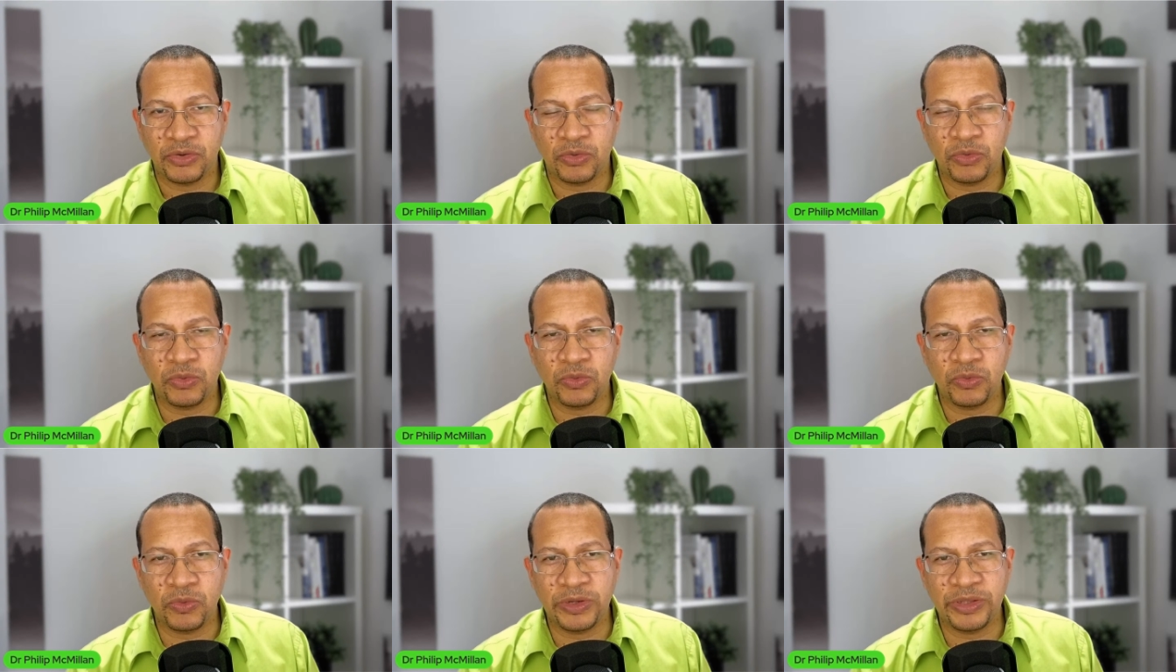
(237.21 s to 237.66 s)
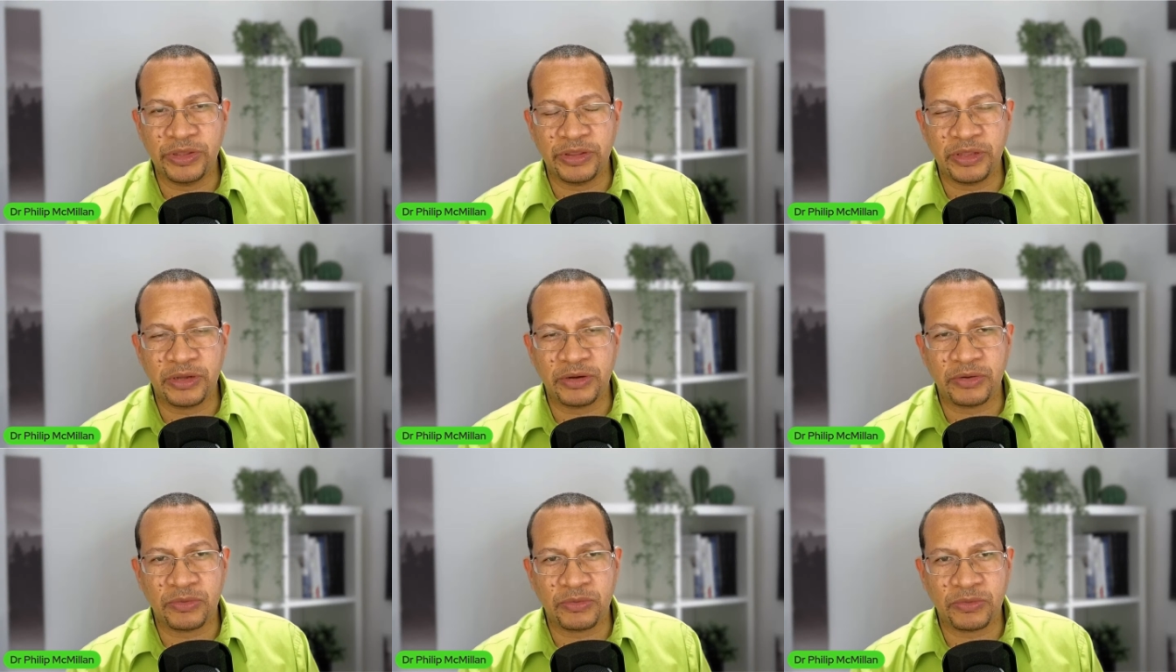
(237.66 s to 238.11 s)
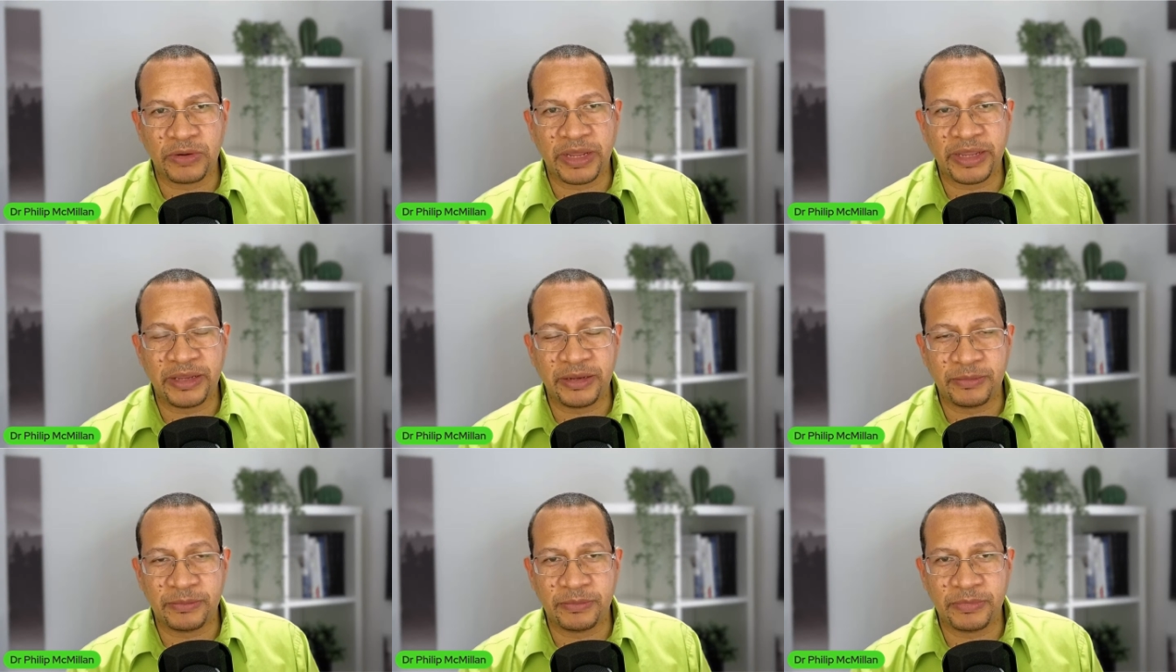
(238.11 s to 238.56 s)
who in their
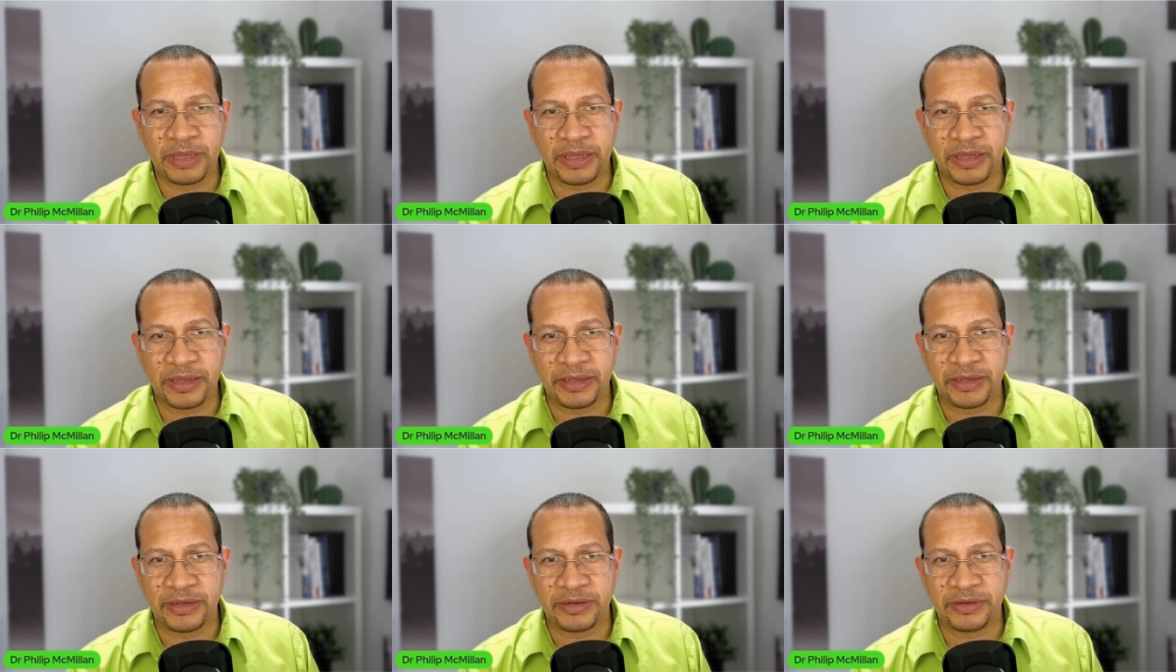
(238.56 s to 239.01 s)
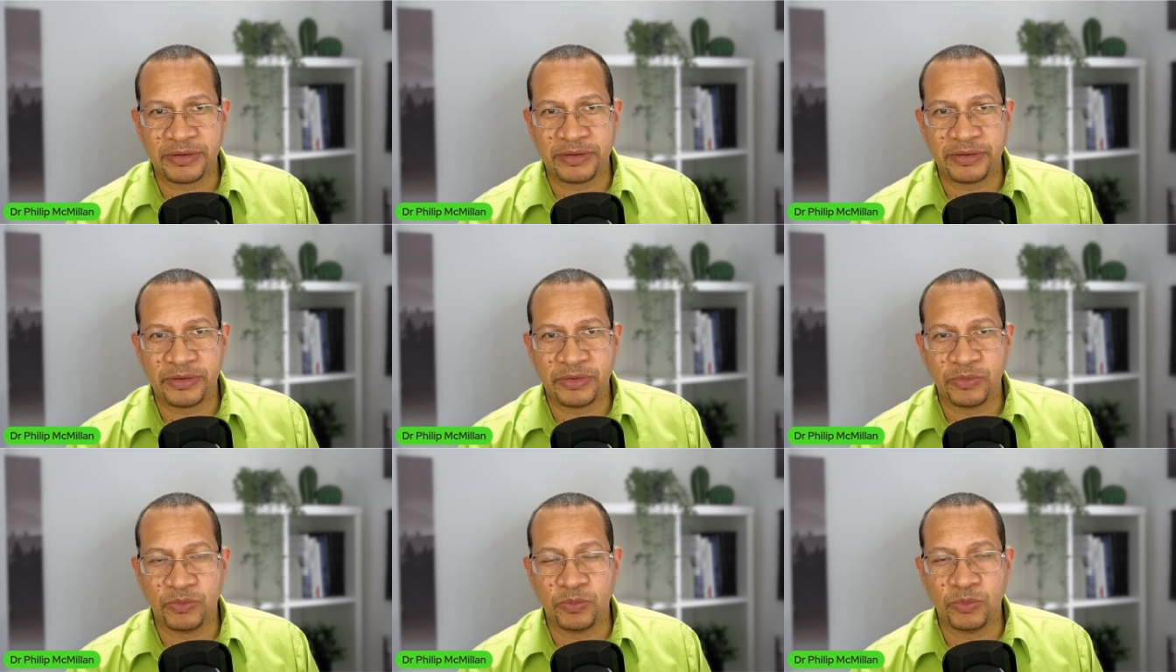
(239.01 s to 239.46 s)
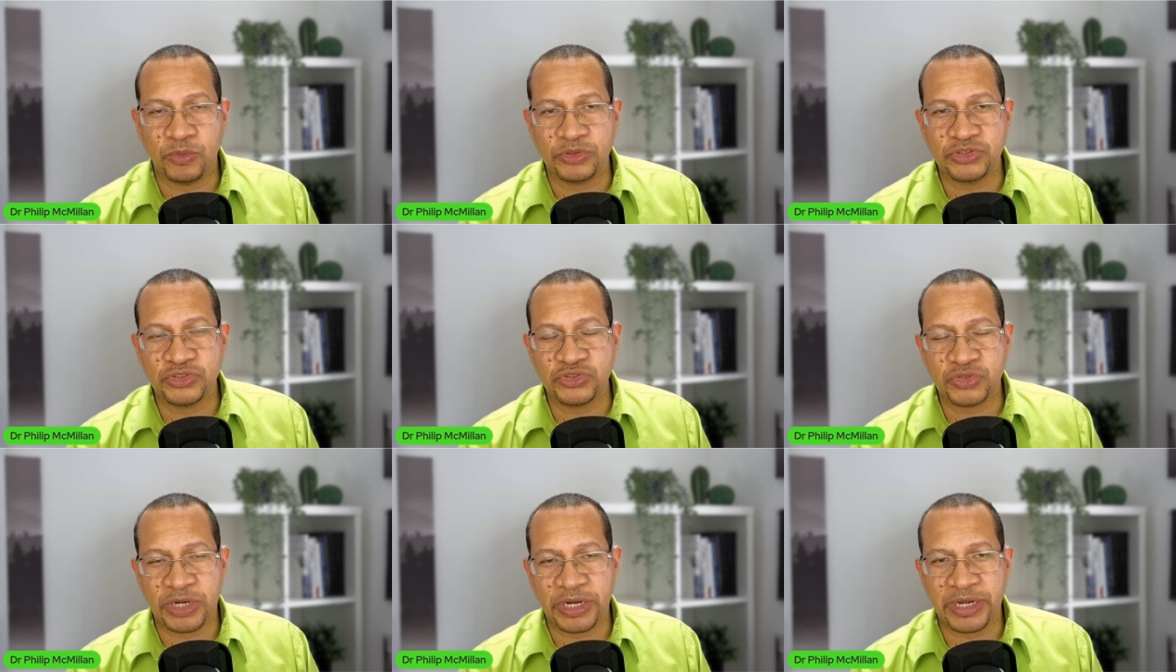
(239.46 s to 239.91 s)
right mind would
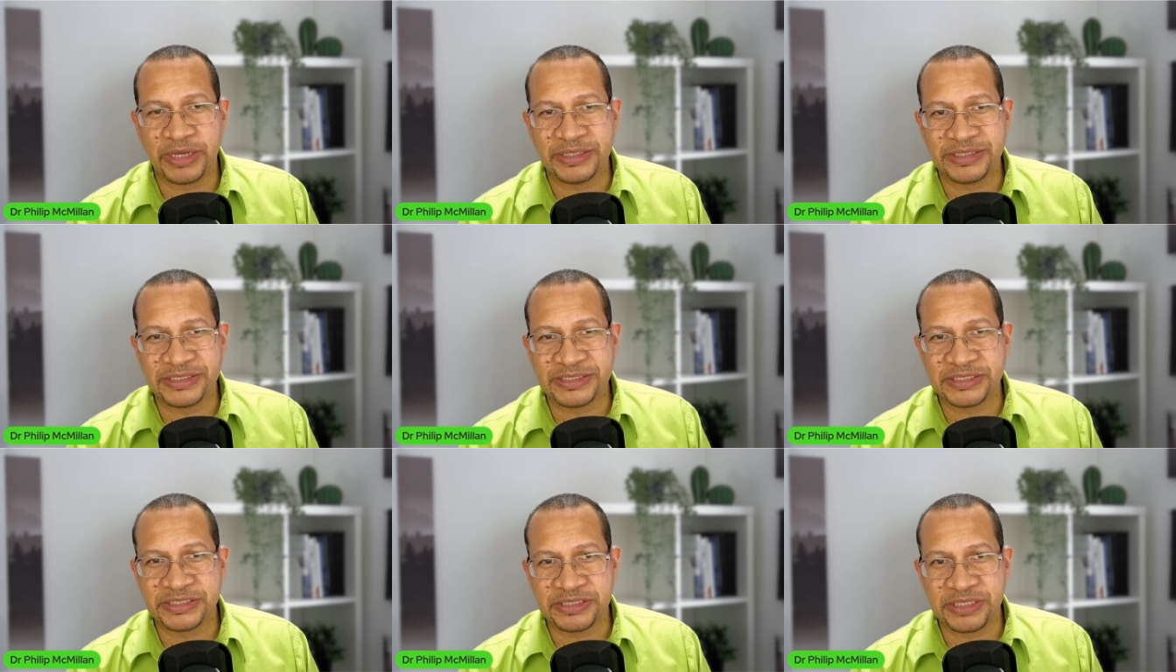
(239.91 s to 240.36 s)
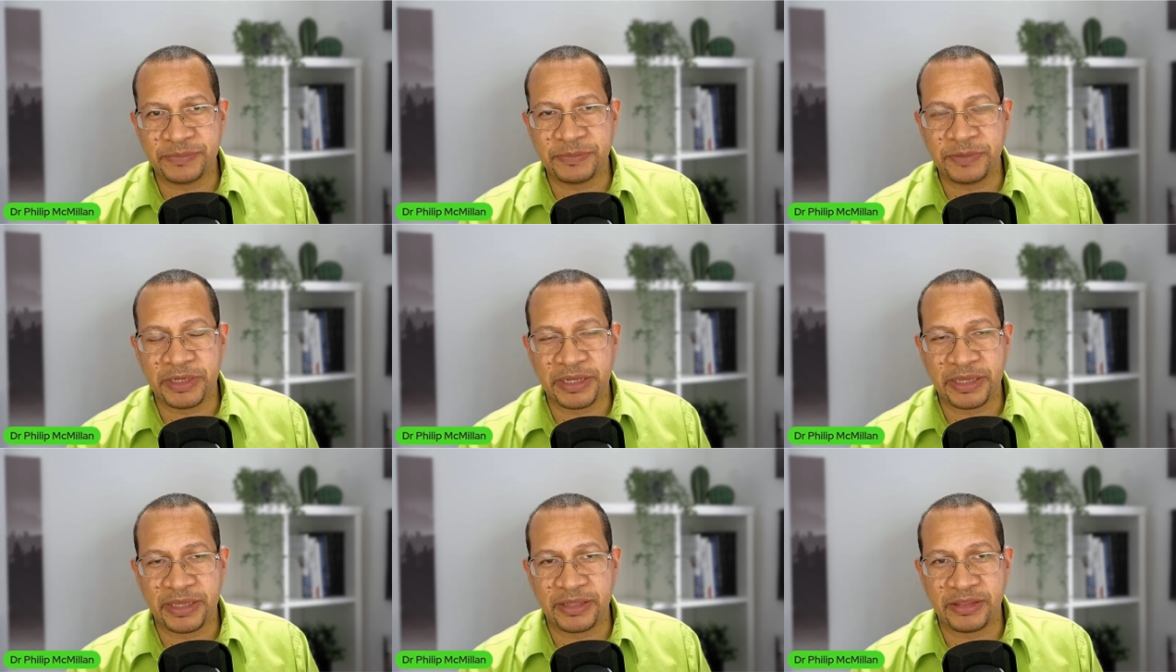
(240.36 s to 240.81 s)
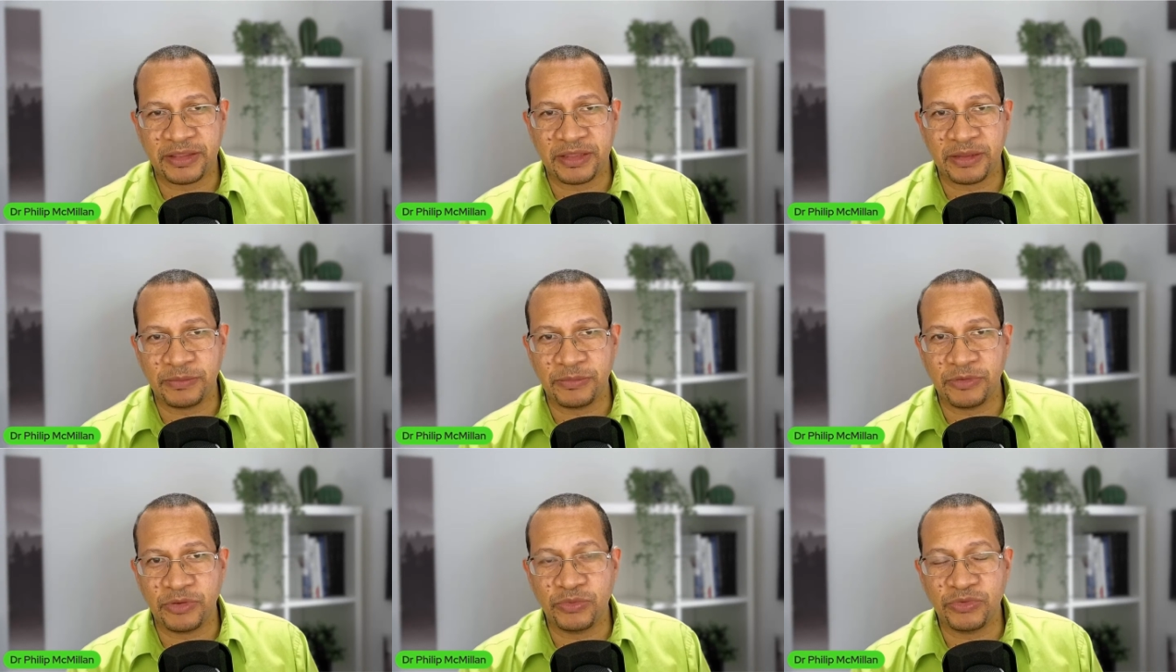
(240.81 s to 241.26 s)
try and stimulate the
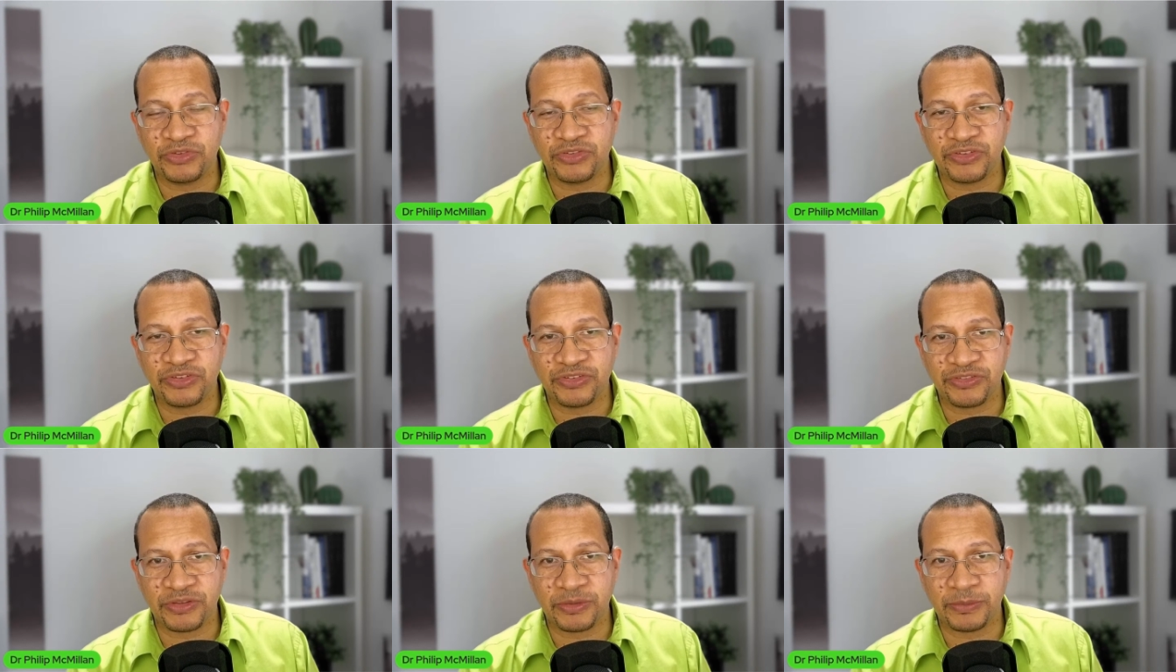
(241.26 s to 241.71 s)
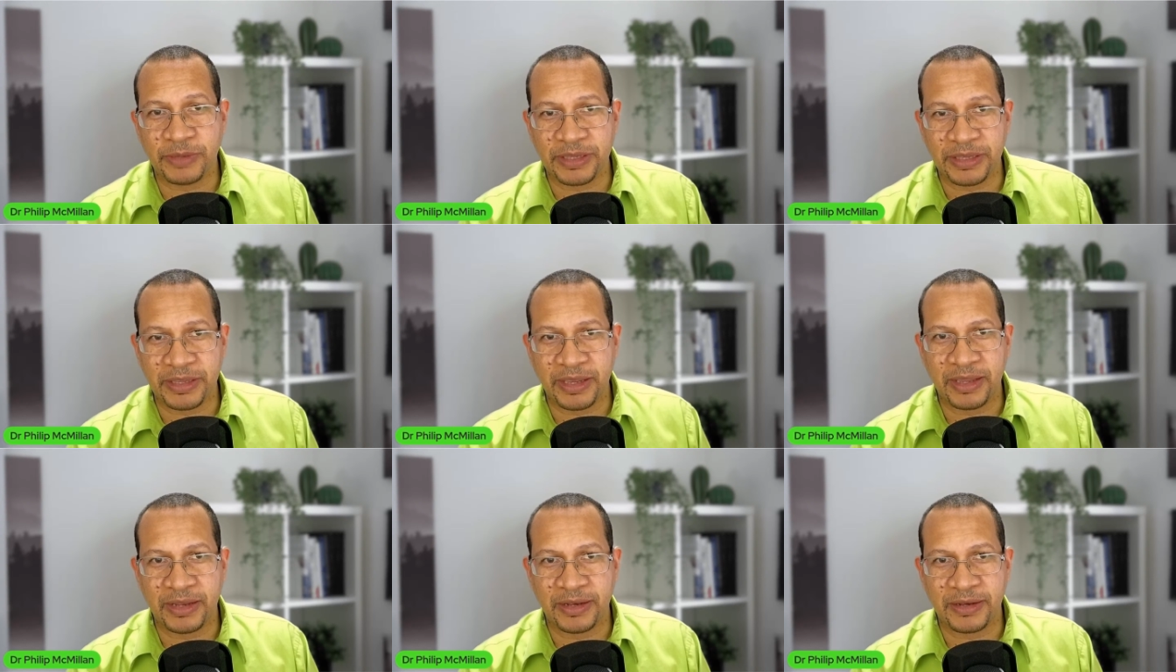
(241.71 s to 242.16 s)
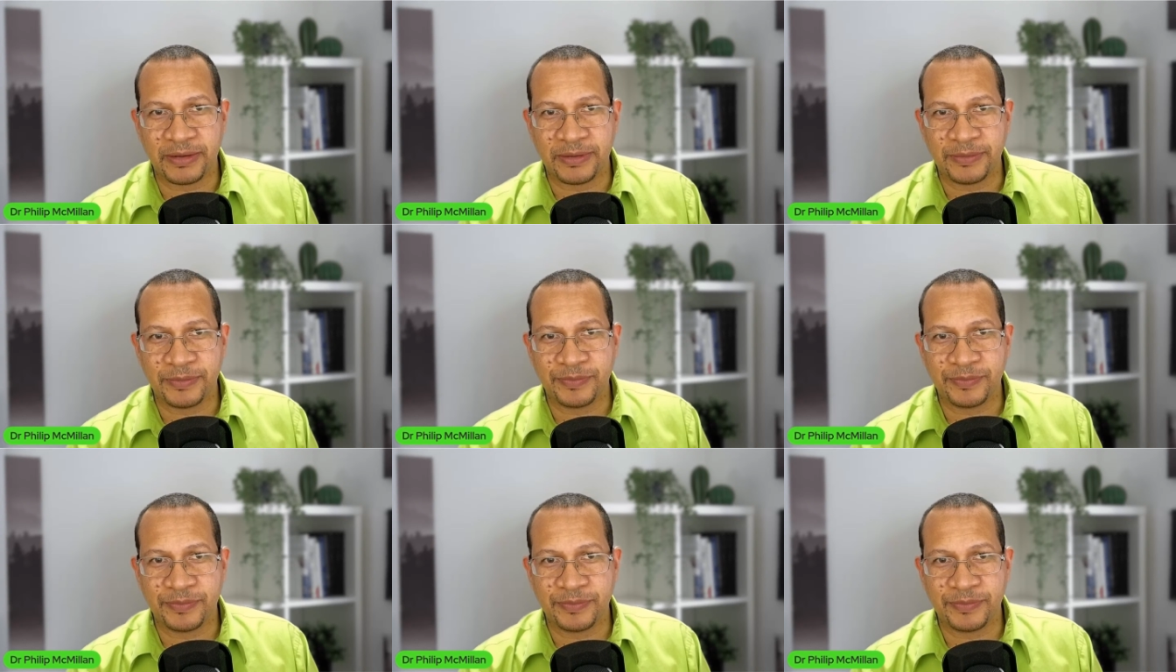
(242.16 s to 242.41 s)
immune system again?